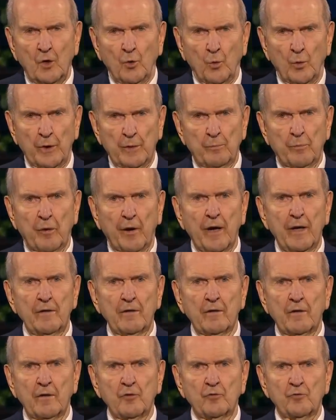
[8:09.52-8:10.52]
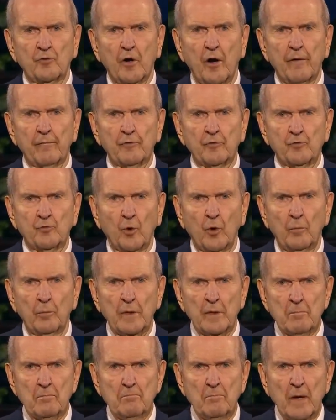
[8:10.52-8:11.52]
We pray that this conference will
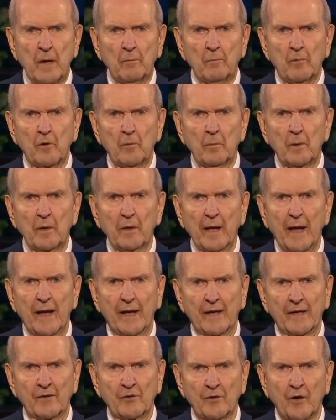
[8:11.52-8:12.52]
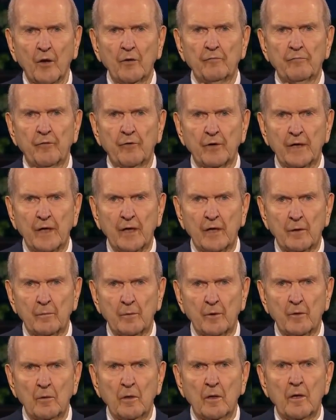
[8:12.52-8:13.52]
be memorable and
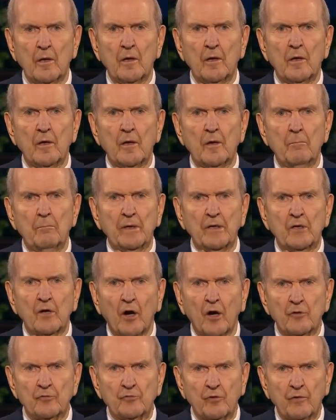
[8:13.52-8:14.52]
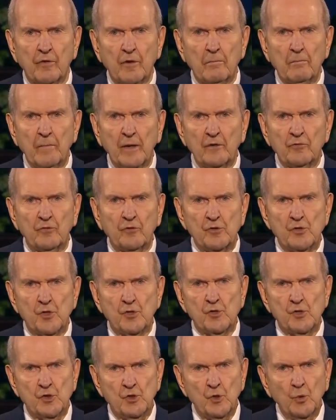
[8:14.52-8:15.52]
unforgettable because of the
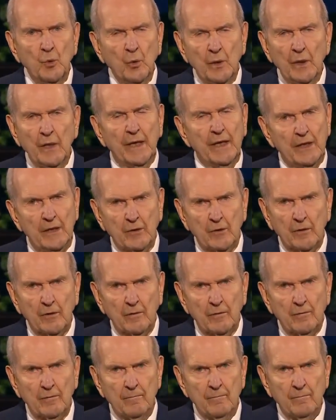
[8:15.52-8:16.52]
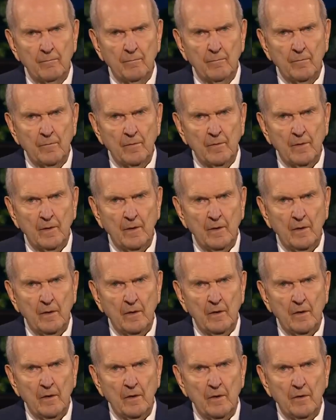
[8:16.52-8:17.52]
messages you will hear,
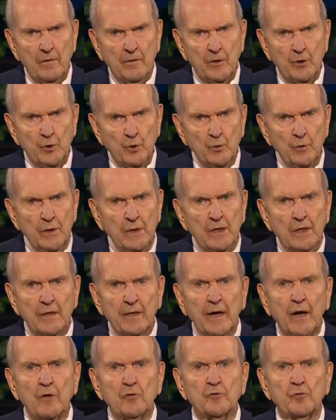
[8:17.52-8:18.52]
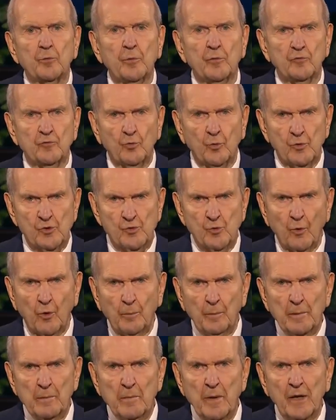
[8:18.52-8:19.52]
the unique announcements which will
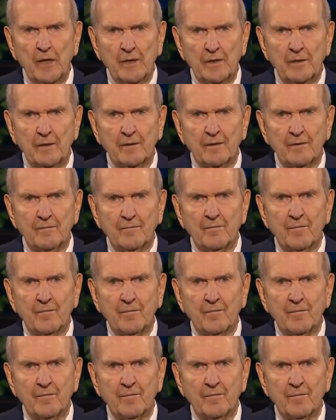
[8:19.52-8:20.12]
be made,